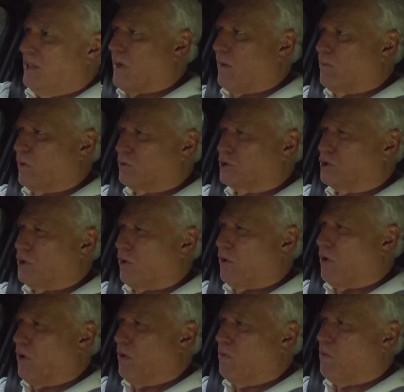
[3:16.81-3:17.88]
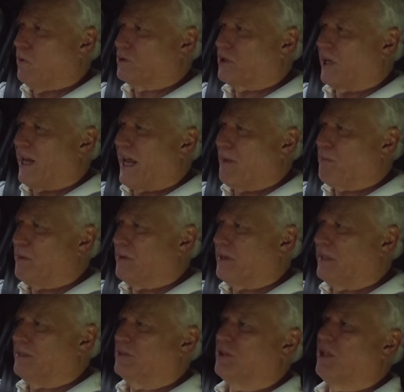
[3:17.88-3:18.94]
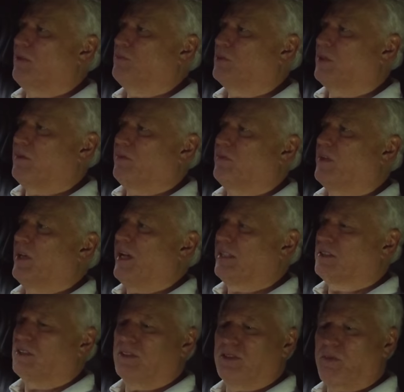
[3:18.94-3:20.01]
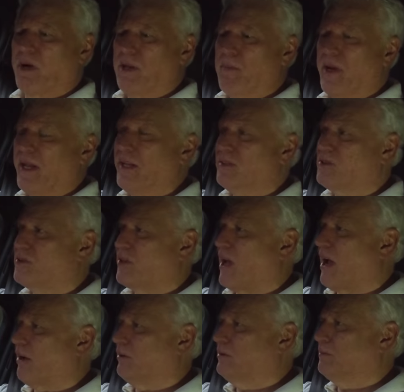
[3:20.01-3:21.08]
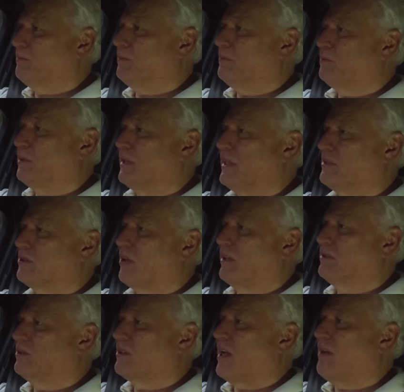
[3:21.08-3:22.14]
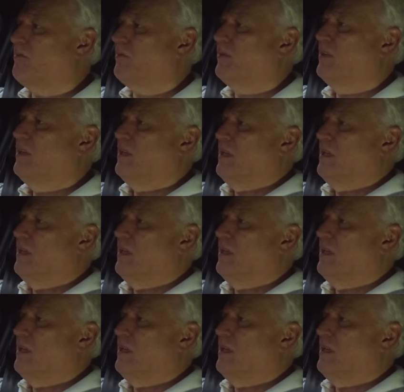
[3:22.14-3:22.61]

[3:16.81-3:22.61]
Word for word: I'm not sure what's going to happen in terms of the next 20 minutes, so pretty exciting stuff.